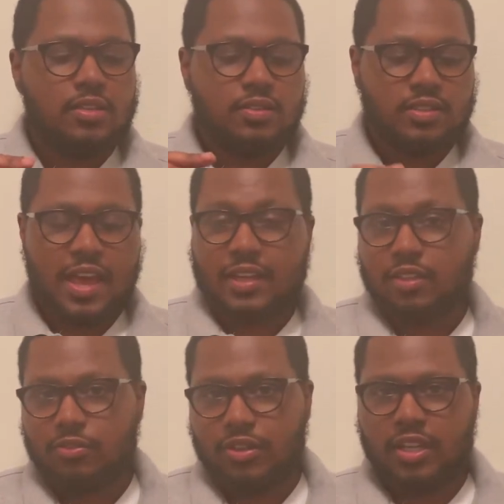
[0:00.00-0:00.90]
Zach
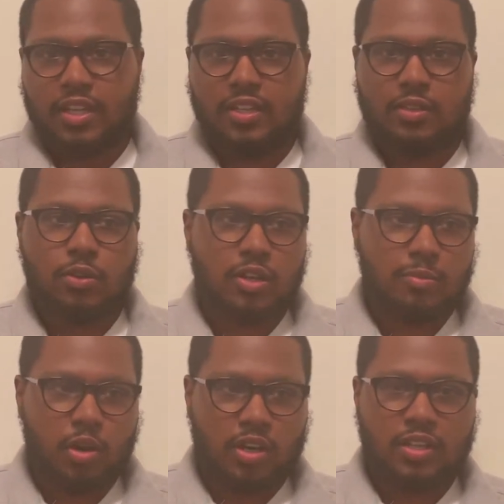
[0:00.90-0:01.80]
LaVine, Lauri
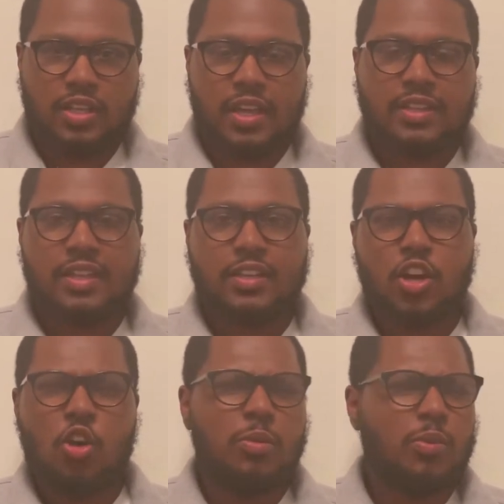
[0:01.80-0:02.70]
Markkanen, and then
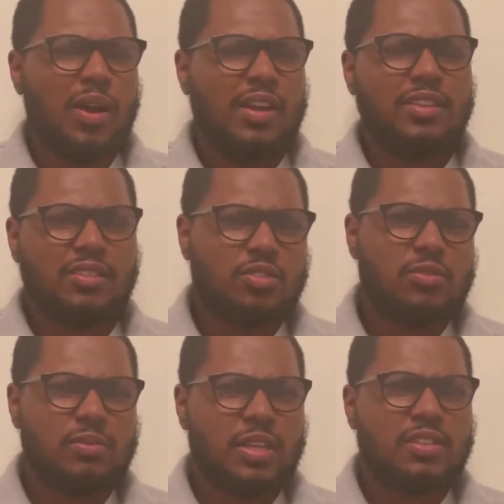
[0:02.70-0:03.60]
Kobe White
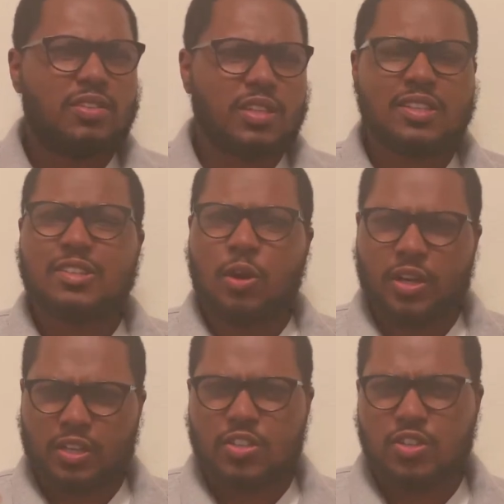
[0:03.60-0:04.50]
is
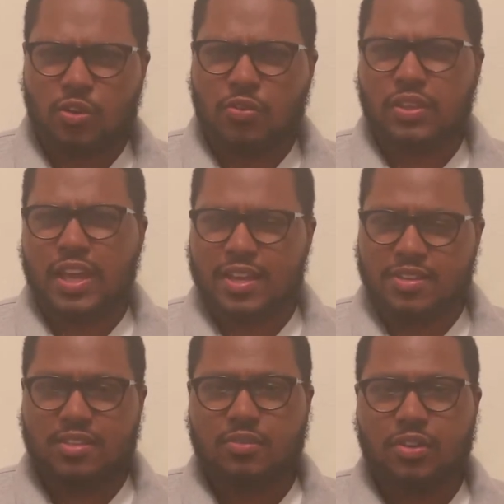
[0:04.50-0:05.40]
starting to show
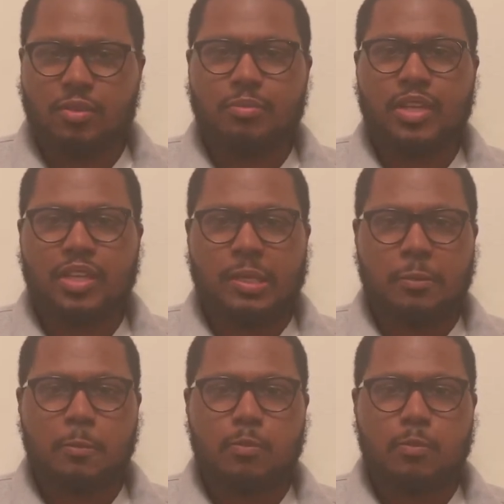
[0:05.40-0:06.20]
flashes of him being